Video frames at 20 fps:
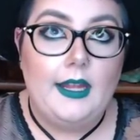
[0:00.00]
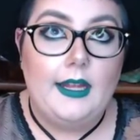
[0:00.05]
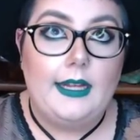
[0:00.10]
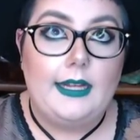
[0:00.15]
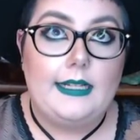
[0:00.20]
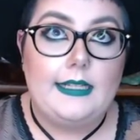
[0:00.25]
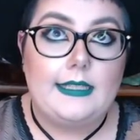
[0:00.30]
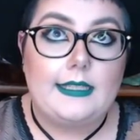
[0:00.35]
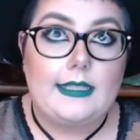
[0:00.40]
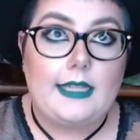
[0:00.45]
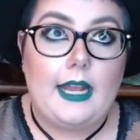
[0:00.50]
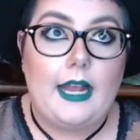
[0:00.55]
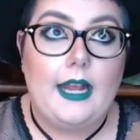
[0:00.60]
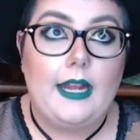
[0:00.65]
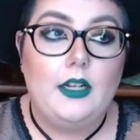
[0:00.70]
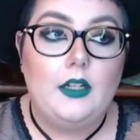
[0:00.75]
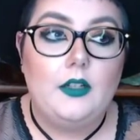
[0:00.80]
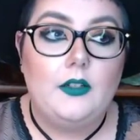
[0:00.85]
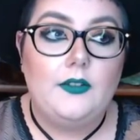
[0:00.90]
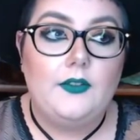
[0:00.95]
is
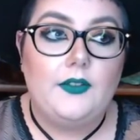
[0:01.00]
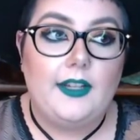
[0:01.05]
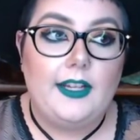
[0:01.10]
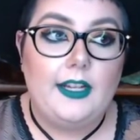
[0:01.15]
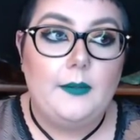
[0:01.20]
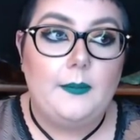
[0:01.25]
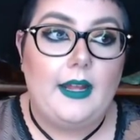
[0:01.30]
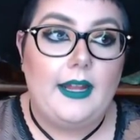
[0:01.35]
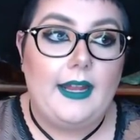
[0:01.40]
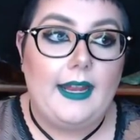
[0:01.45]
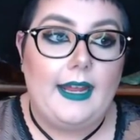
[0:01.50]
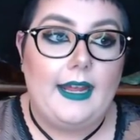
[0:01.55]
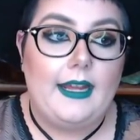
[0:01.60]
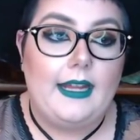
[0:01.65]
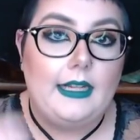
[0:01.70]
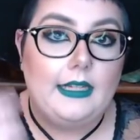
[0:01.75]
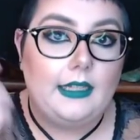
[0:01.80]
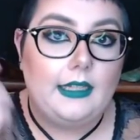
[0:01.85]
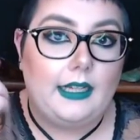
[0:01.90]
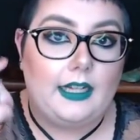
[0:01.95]
kind of in my
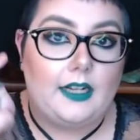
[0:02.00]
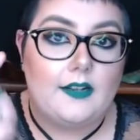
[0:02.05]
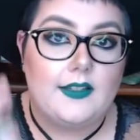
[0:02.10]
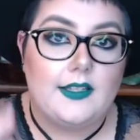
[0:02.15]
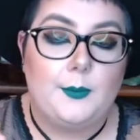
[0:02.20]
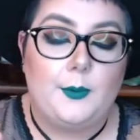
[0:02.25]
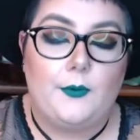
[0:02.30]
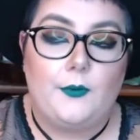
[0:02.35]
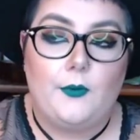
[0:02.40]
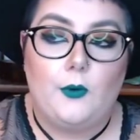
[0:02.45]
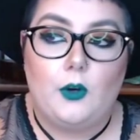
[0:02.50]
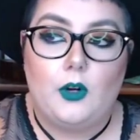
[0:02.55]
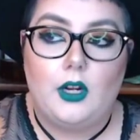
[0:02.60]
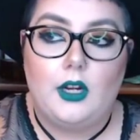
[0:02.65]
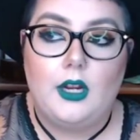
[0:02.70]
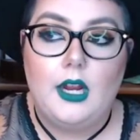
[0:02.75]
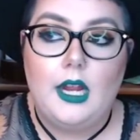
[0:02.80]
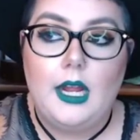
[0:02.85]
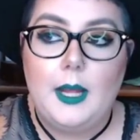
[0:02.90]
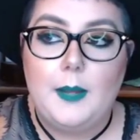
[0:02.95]
head, like I said before,